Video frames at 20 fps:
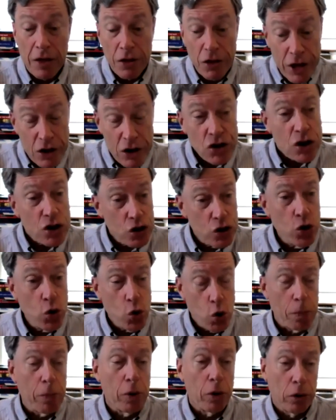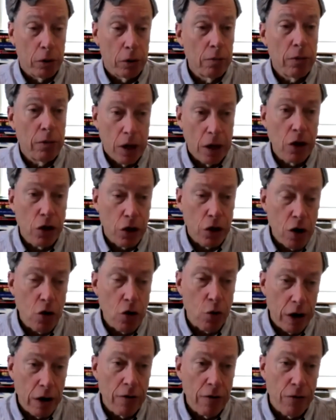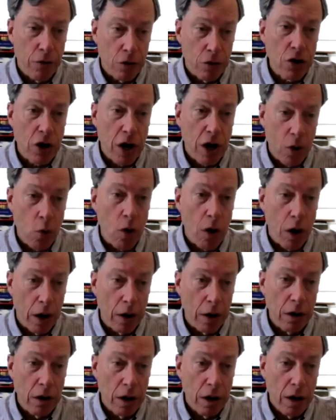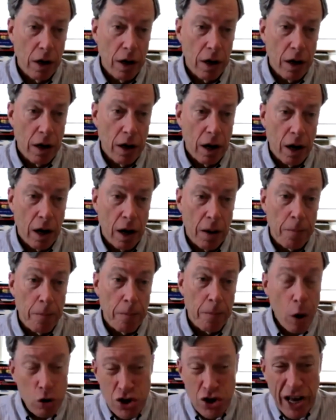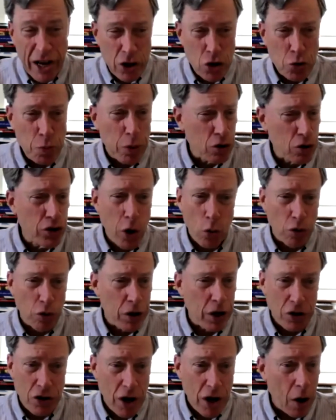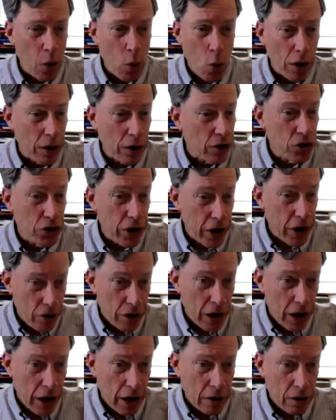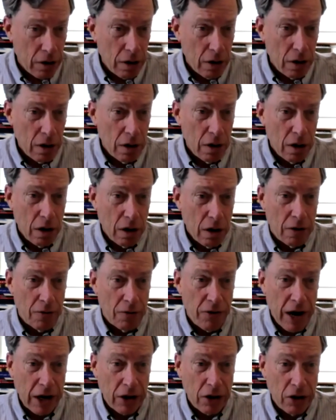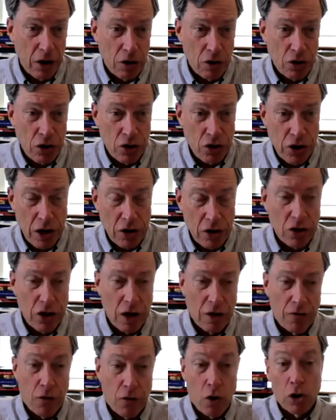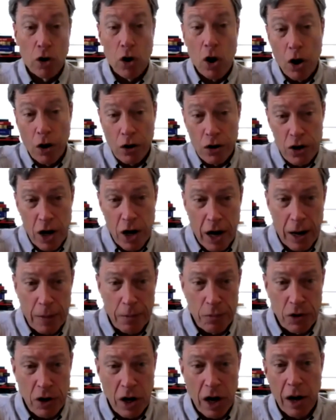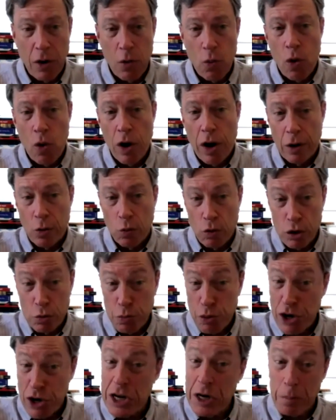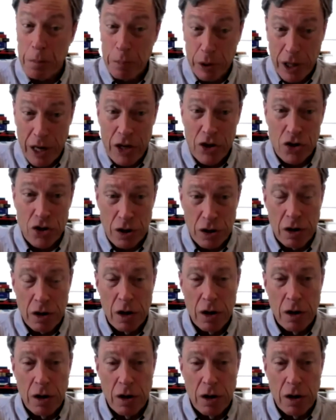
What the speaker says: This is doable, in theory, for Taiwan. Most experts don't think Taiwan is there yet. In fact, there is a sense that for a long time, Taiwan was pretty complacent